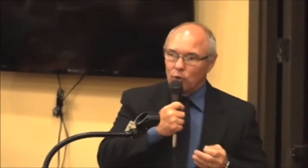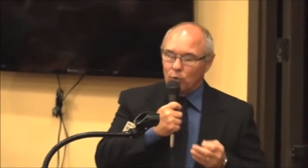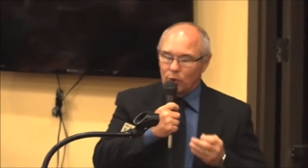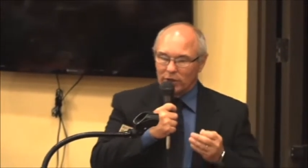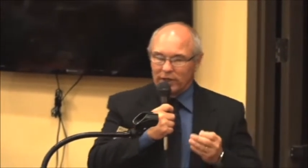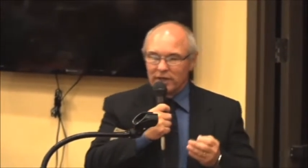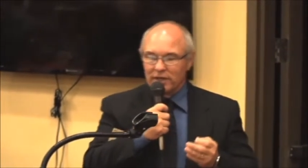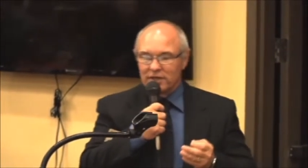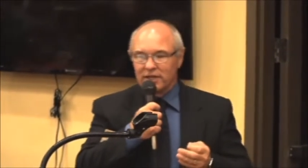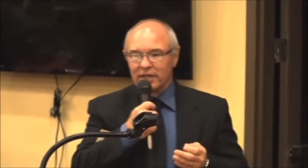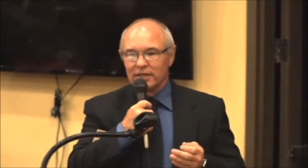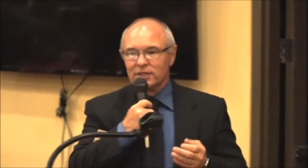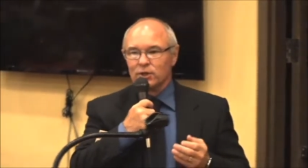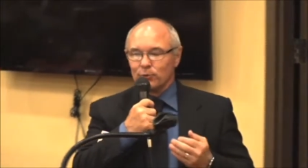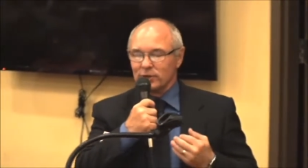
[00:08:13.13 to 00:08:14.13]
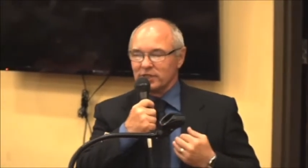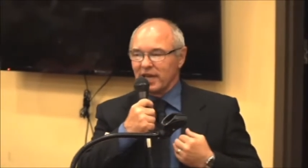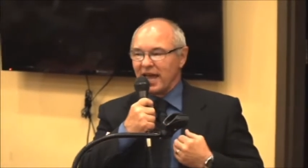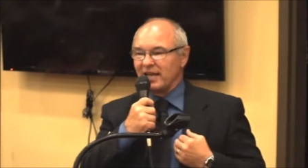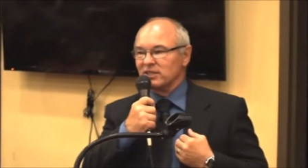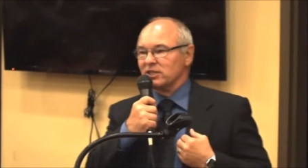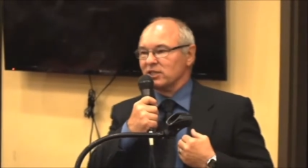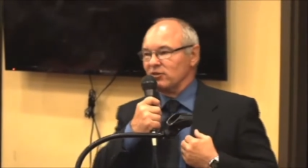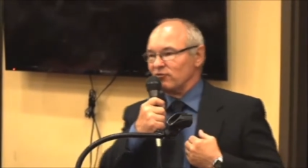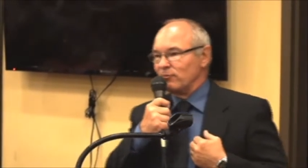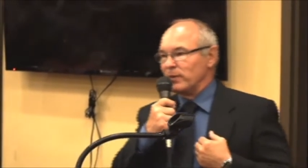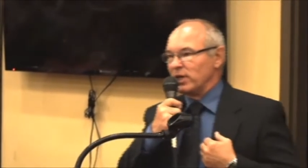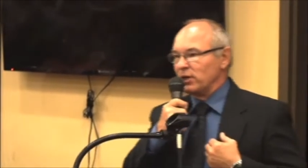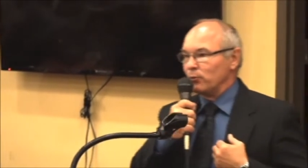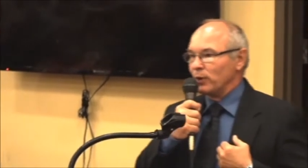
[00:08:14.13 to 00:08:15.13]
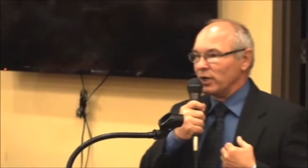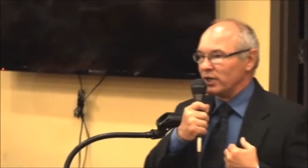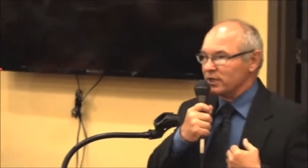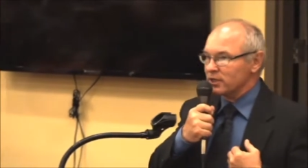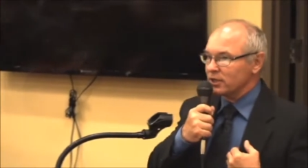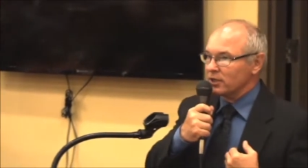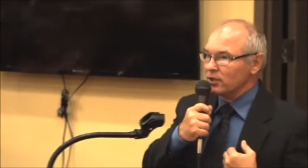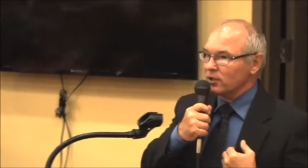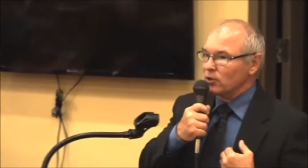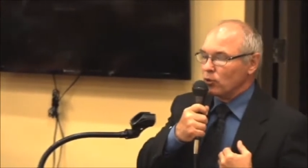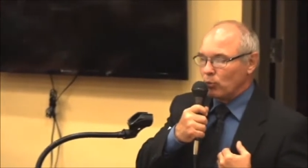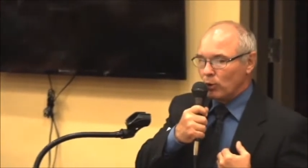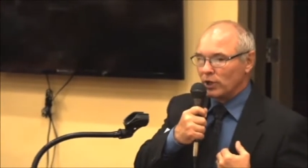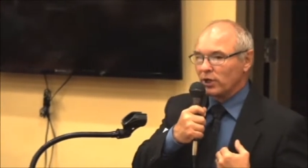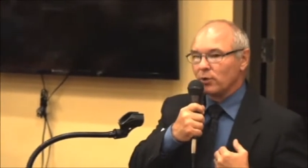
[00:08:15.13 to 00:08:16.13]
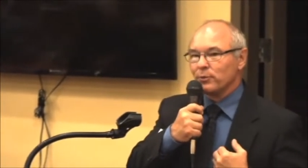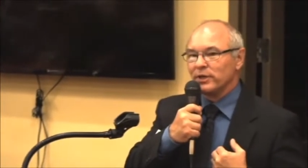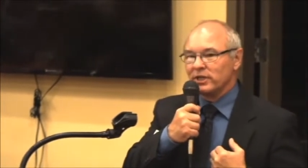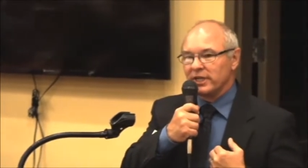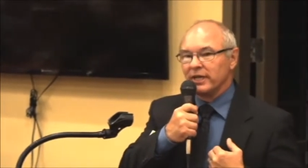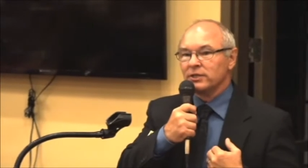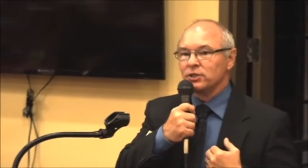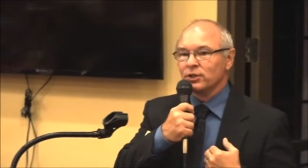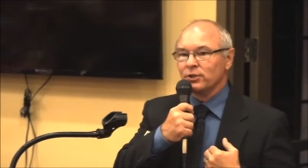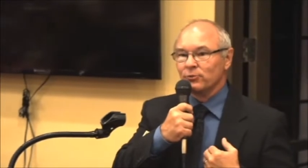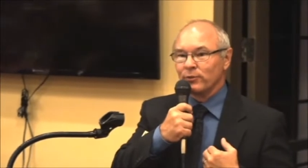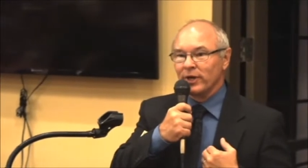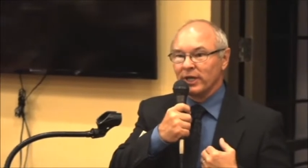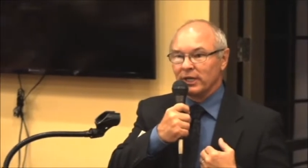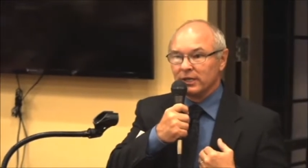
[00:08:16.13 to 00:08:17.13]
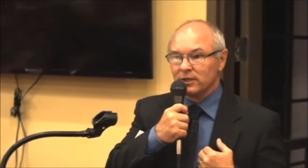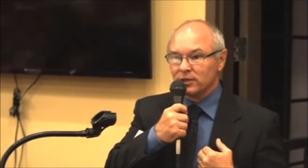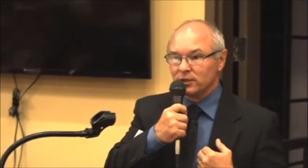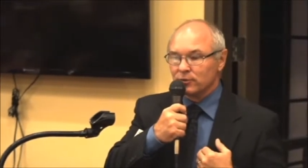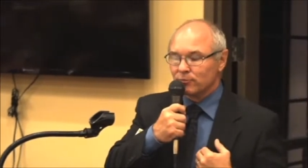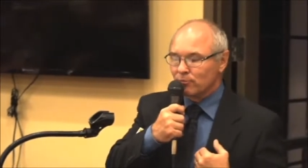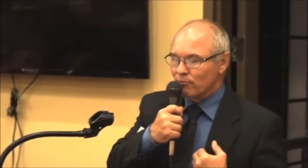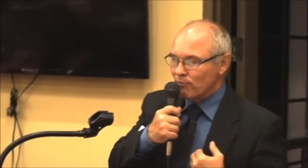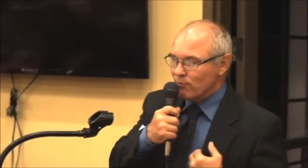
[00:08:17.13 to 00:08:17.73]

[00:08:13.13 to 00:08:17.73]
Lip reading: One of the things that was asked of me was what our retention rate is.